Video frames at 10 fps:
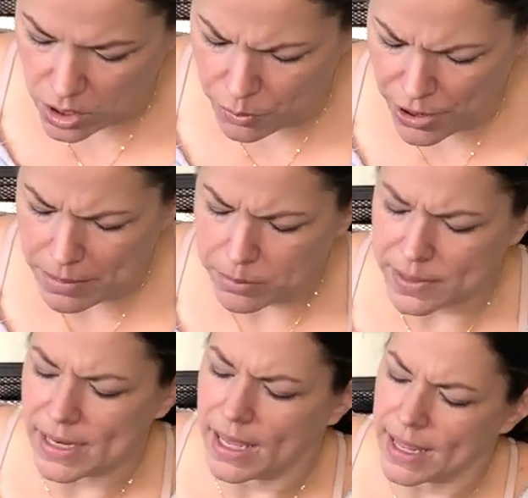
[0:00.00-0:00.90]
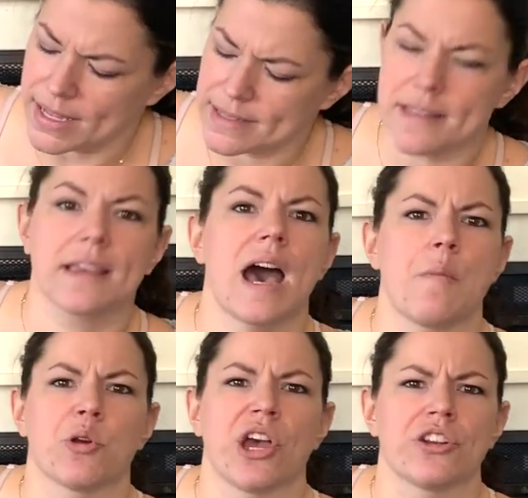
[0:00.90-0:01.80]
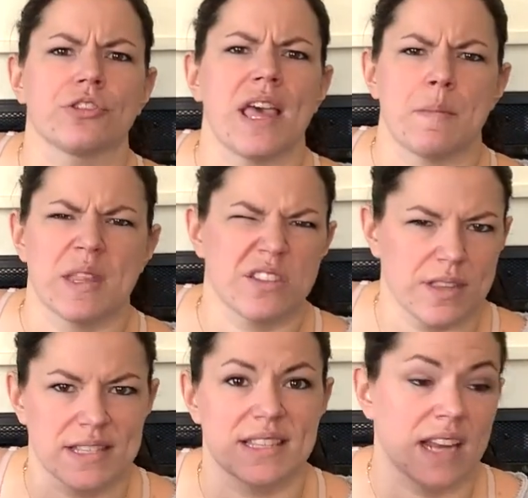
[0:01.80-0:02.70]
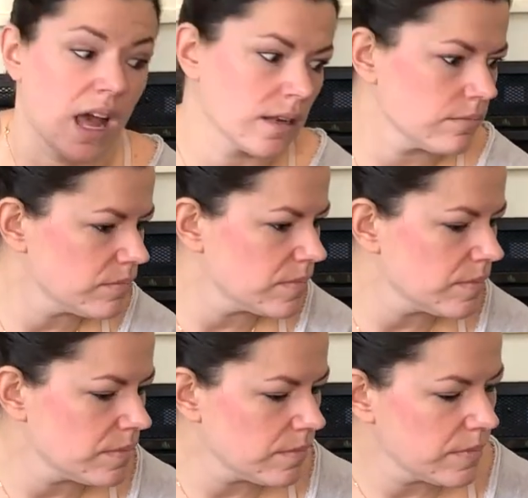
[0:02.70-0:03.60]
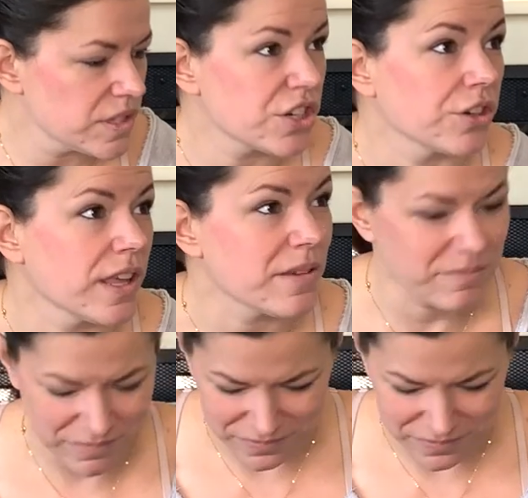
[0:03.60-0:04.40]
No, probably not. I can see the copper underlayment, so this is not sterling.